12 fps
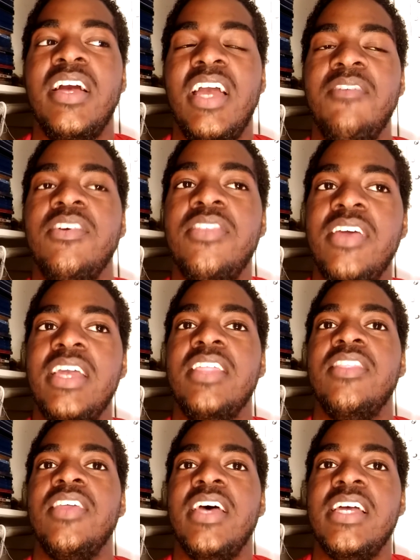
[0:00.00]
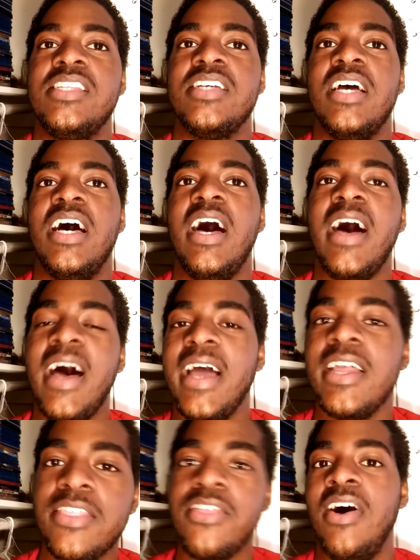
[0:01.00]
everything that
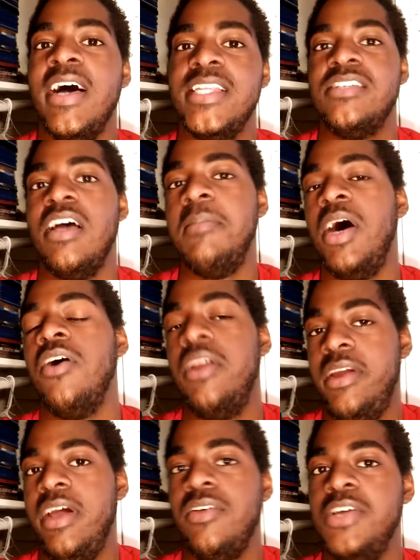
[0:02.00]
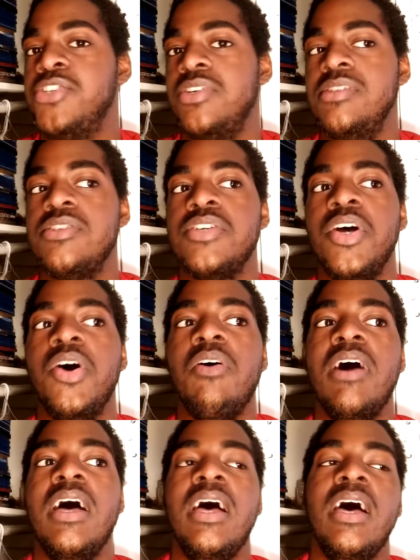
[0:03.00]
I thought about Annihilation.
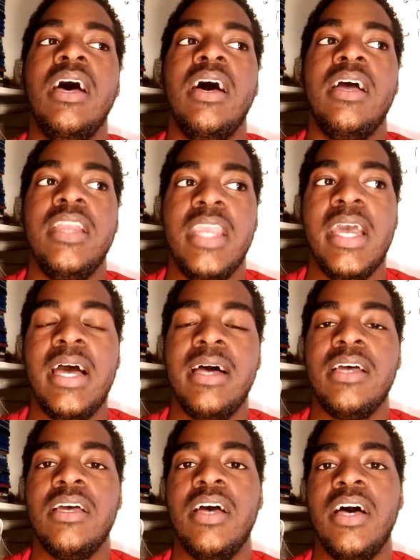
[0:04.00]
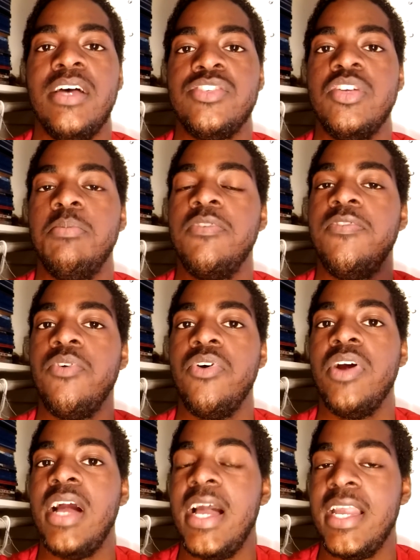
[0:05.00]
So
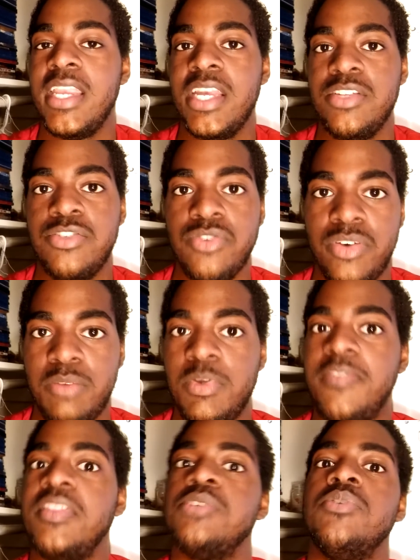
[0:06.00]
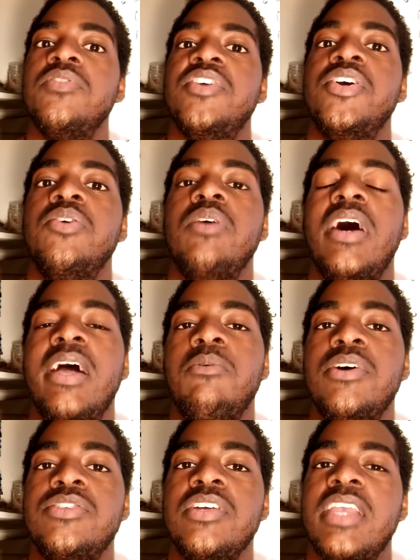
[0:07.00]
before I get started with this review, I
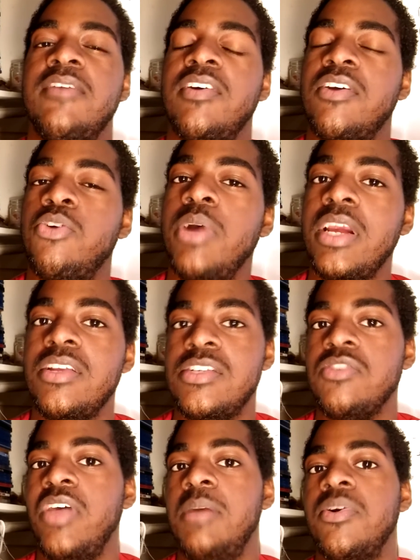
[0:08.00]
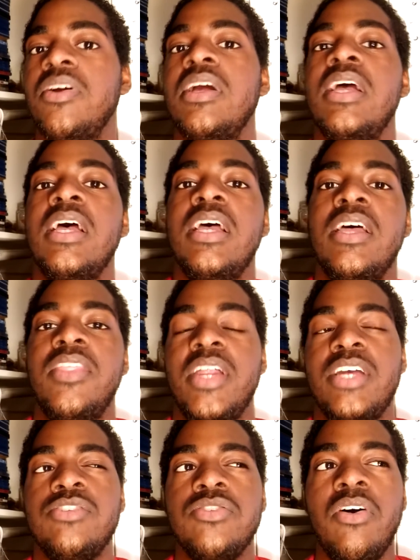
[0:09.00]
want to give a quick disclaimer
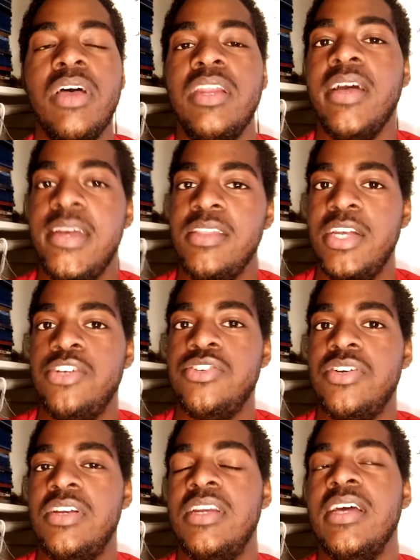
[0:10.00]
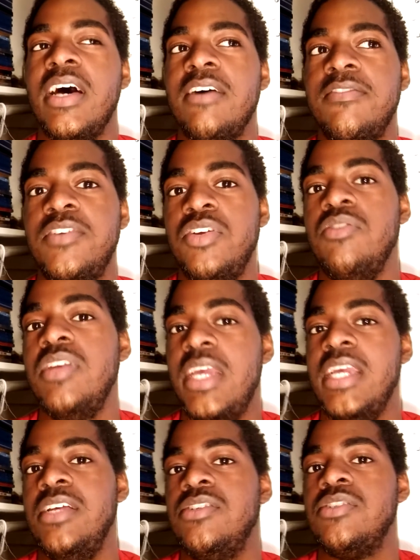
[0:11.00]
that I saw Annihilation a few
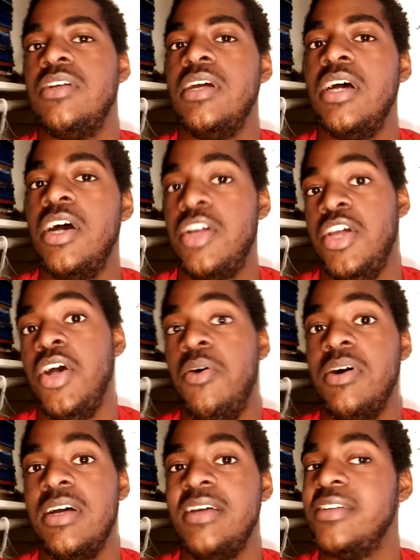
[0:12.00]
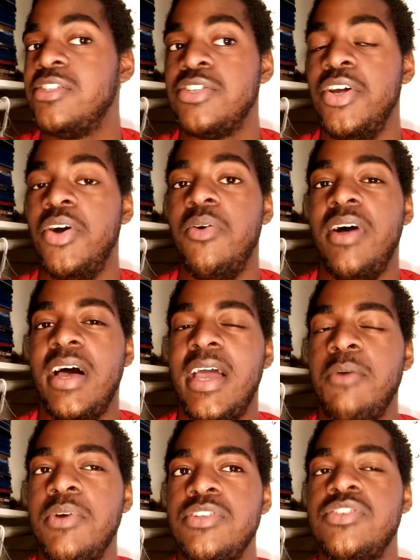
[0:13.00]
days ago. So
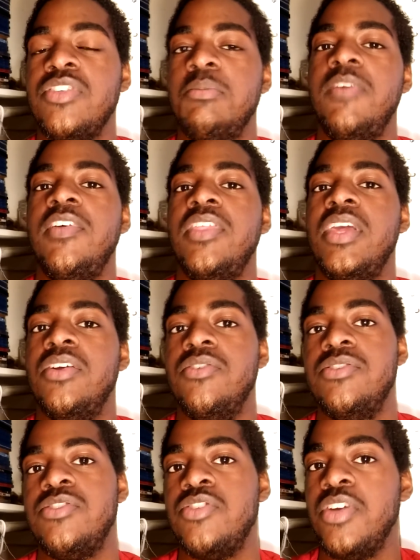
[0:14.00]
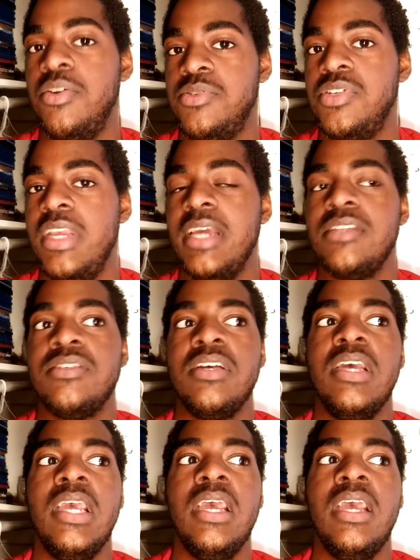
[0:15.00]
I went to the movie theaters to go see it,